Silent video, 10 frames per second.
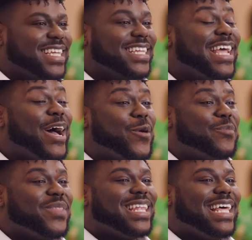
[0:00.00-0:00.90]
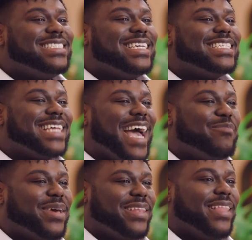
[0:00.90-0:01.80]
Now, let's
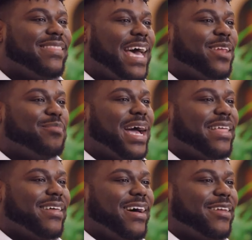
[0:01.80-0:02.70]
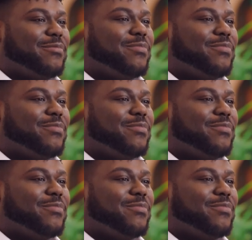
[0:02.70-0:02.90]
examine that in Python.